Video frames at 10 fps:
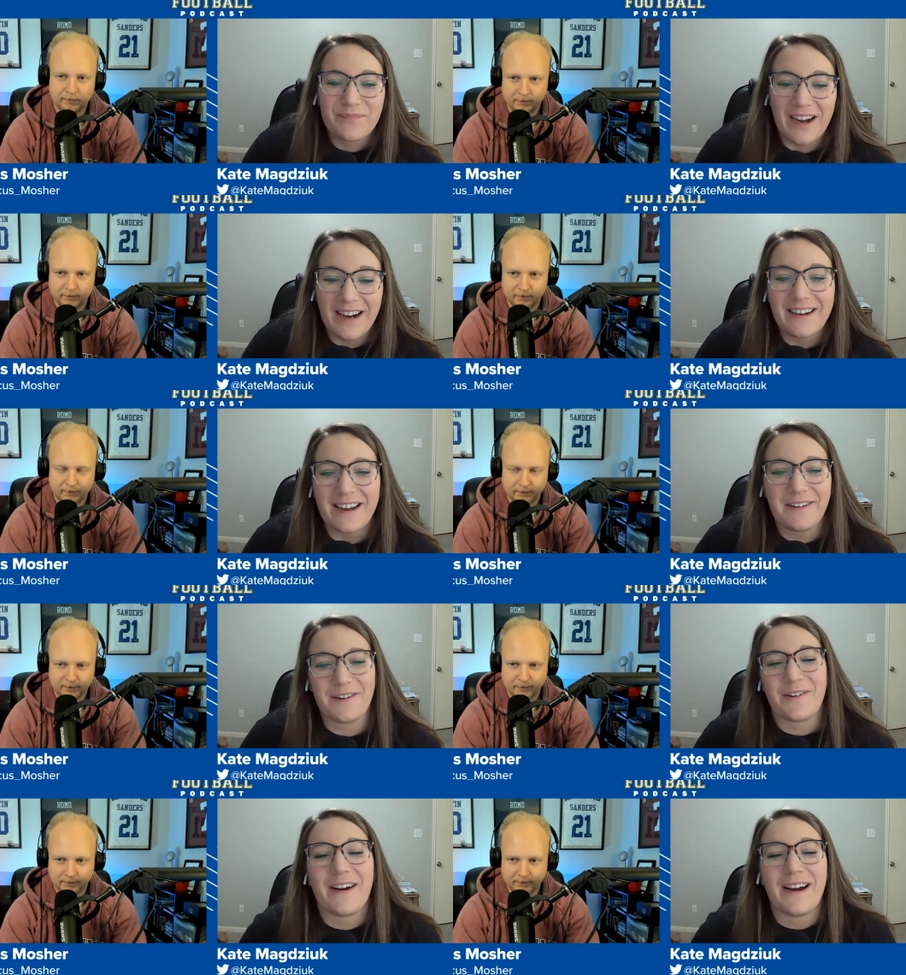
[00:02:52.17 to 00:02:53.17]
Speaker 1: I I
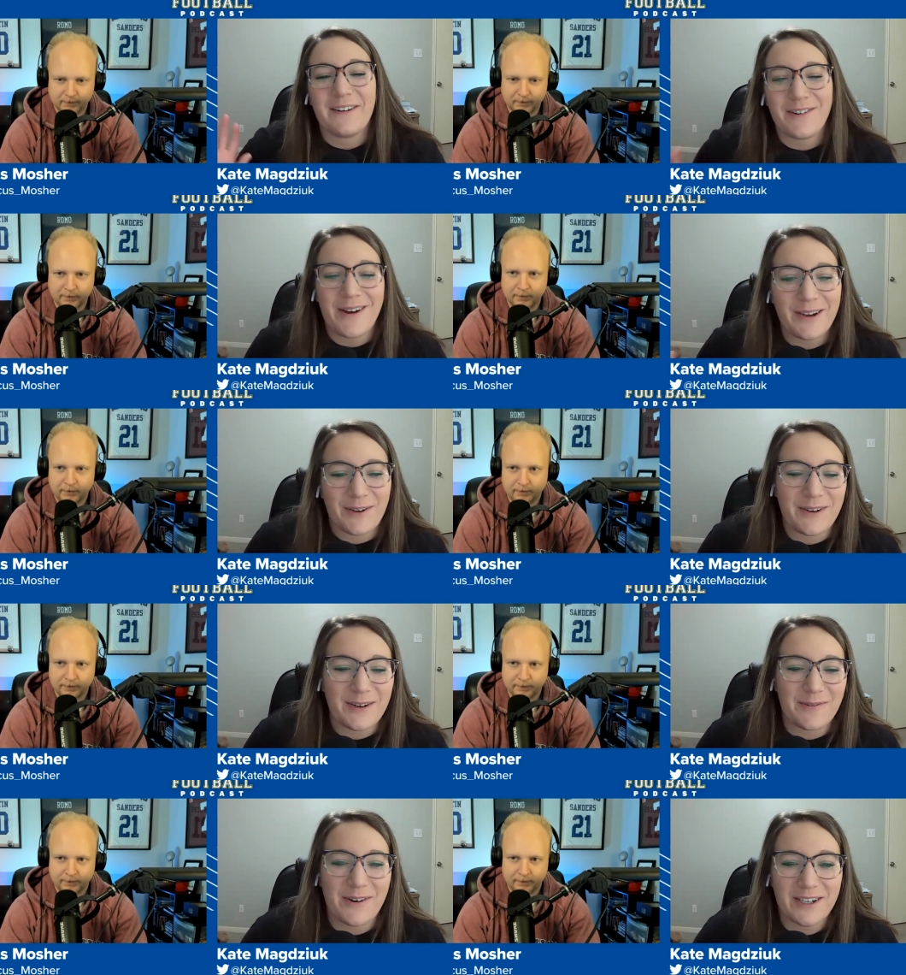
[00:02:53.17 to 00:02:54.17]
don't know. I don't know how you
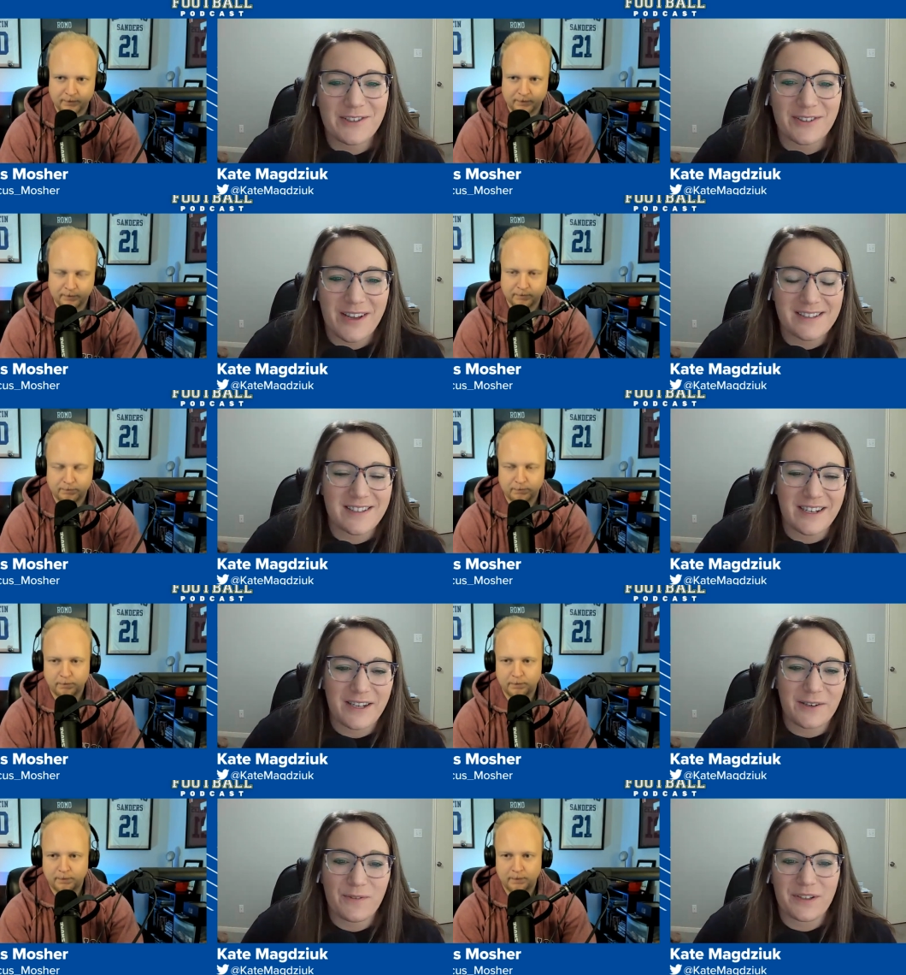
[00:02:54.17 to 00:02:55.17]
didn't watch last
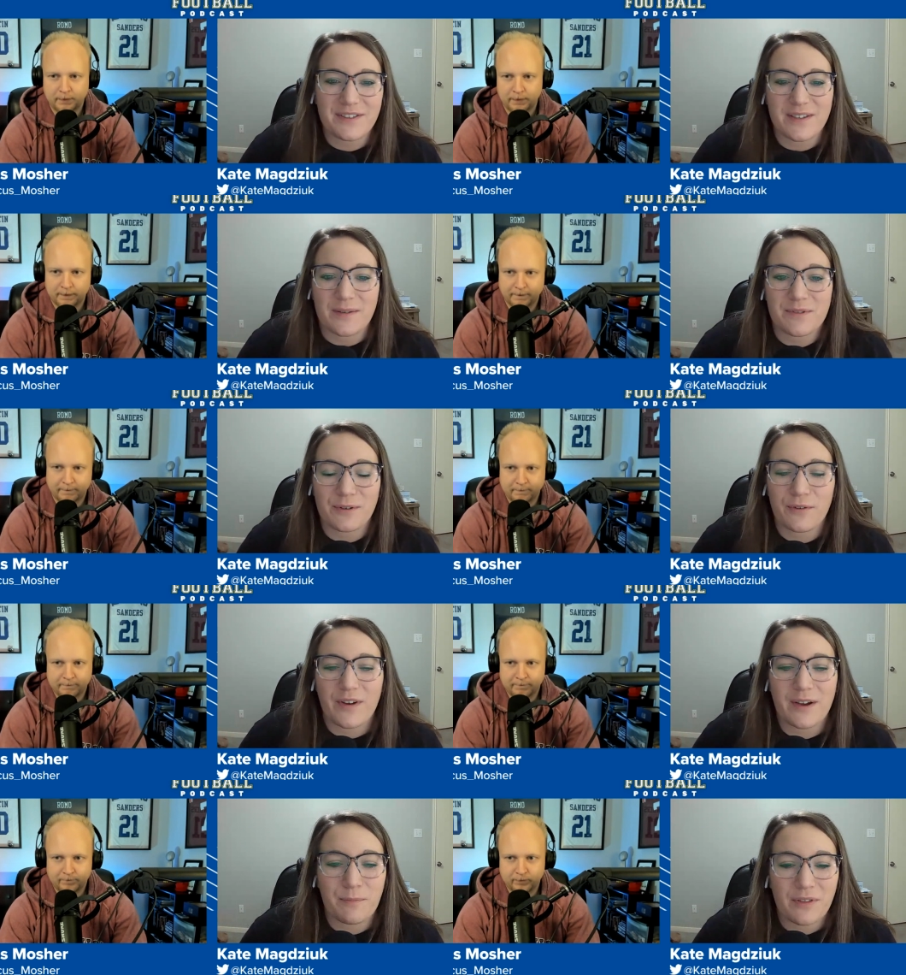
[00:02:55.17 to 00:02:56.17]
night and feel some sort
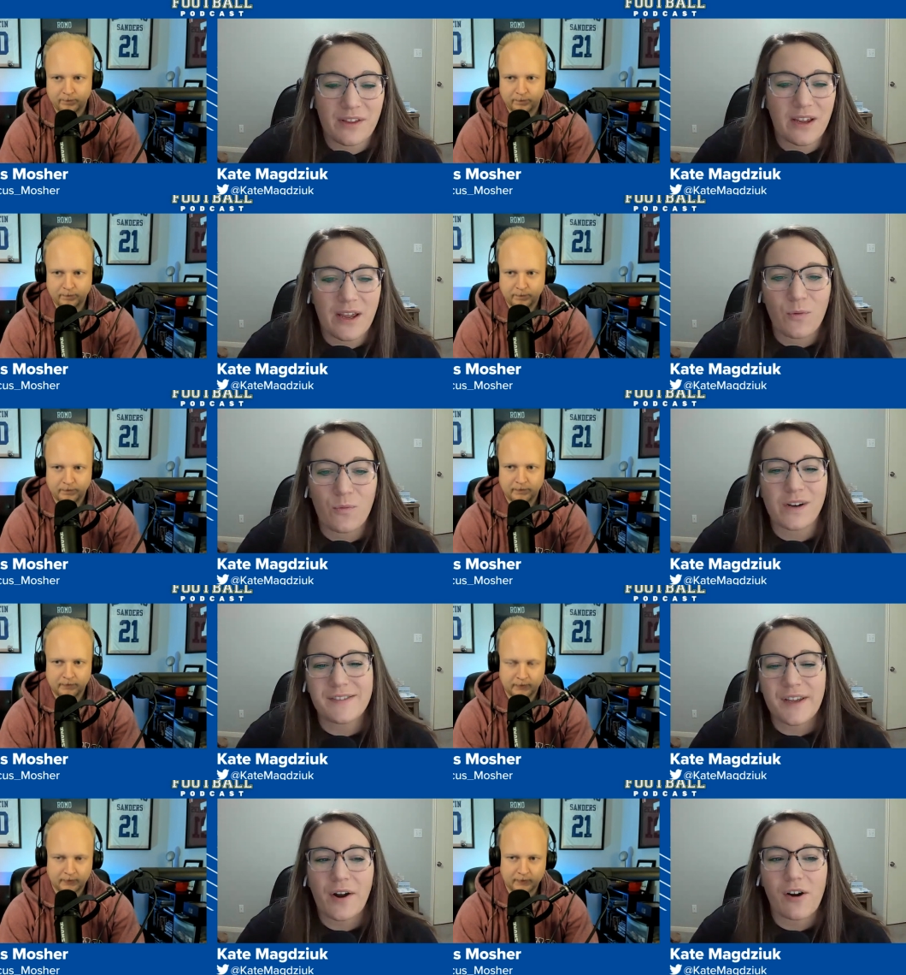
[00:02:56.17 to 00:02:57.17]
of empathy. It
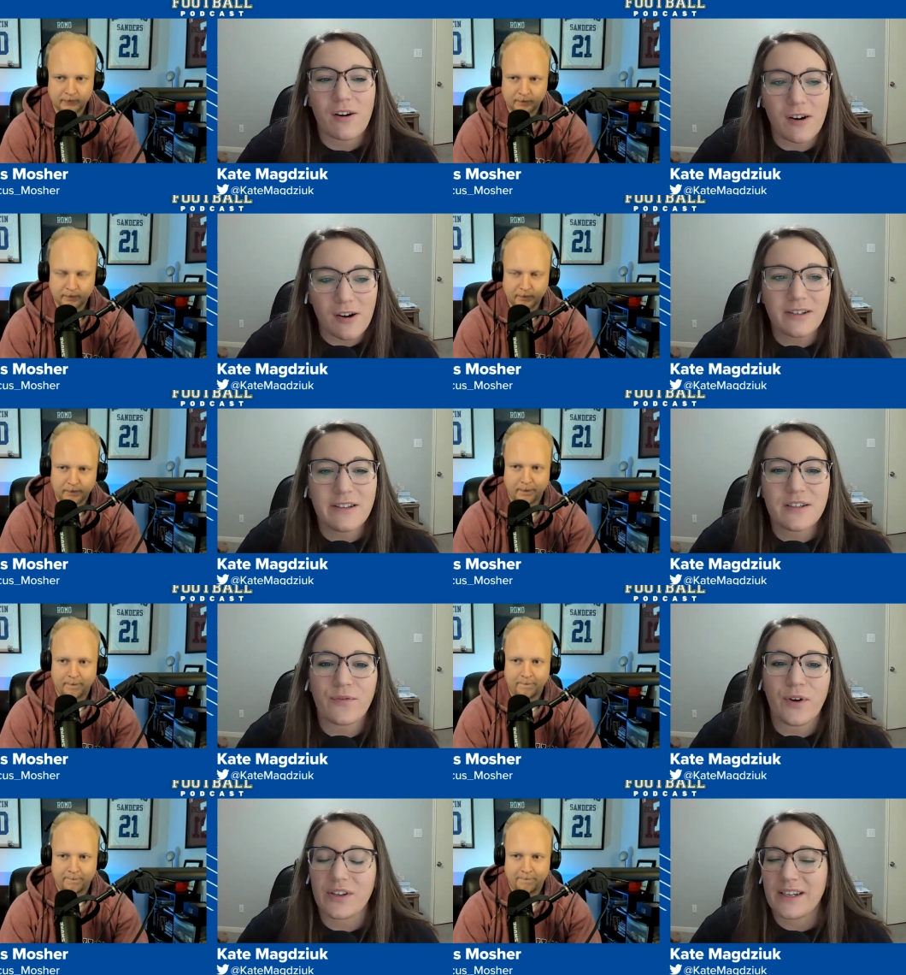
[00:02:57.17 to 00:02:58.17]
wasn't all
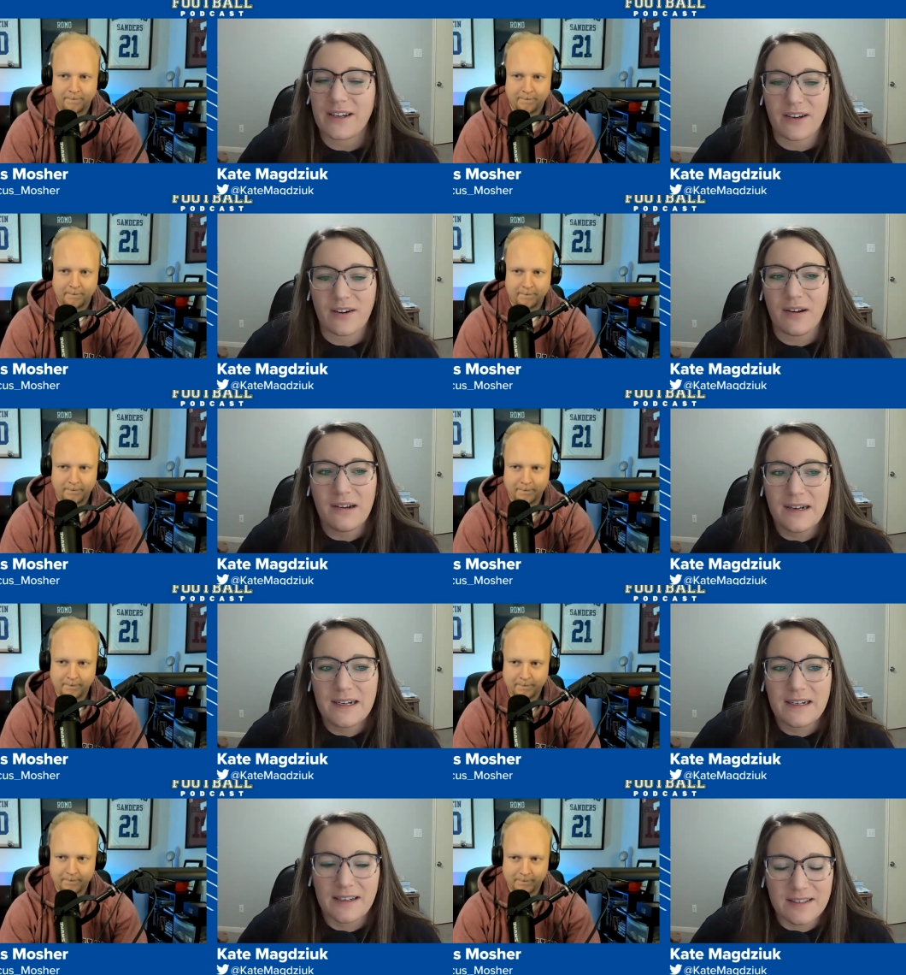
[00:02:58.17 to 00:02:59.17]
his fault. He didn't
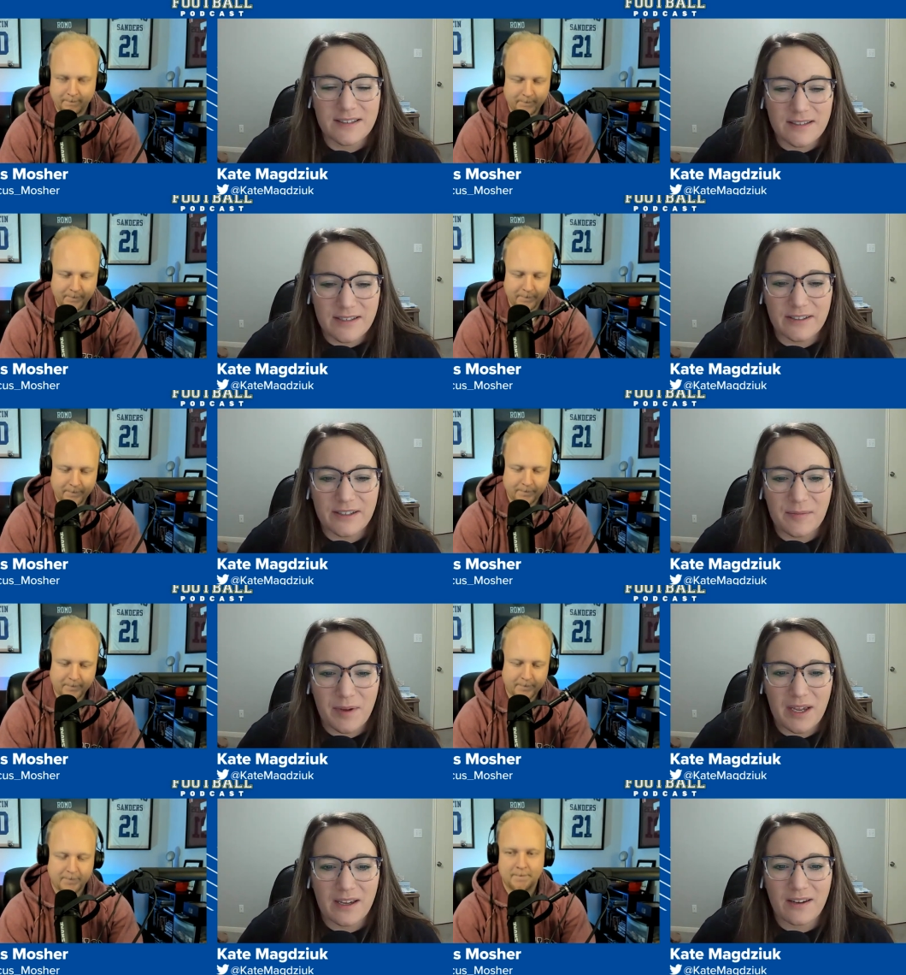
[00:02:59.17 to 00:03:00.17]

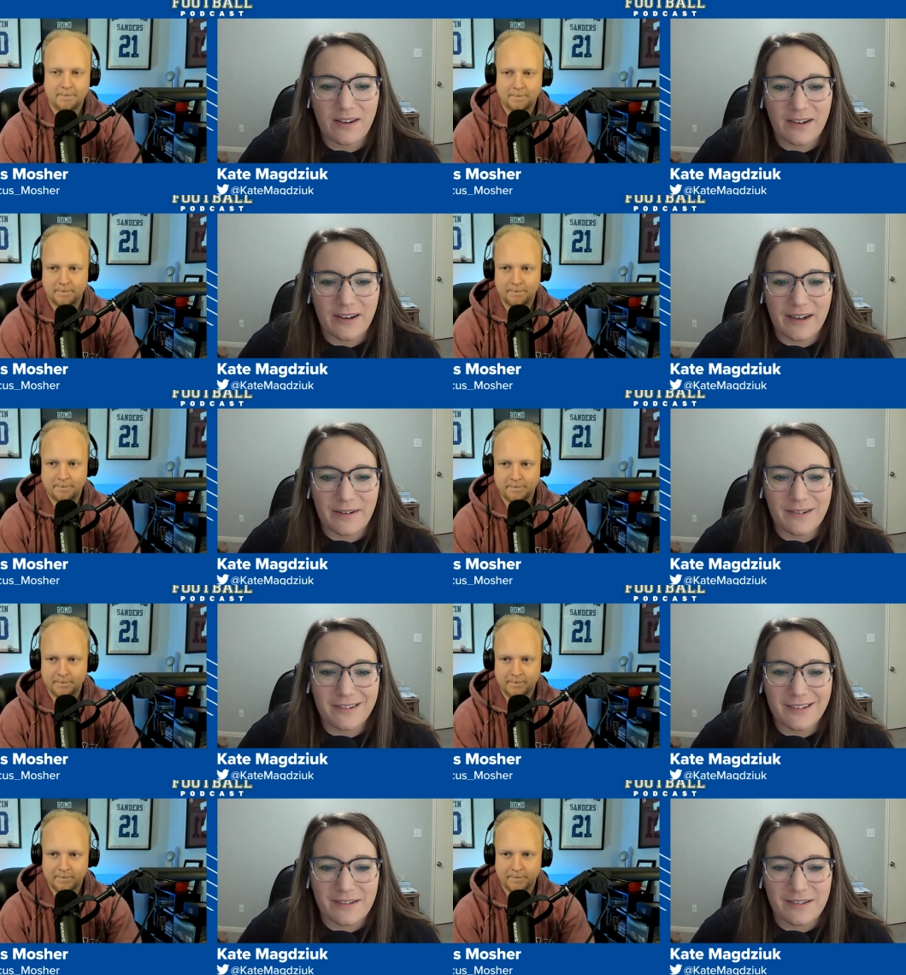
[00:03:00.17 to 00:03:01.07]
necessarily make uh, a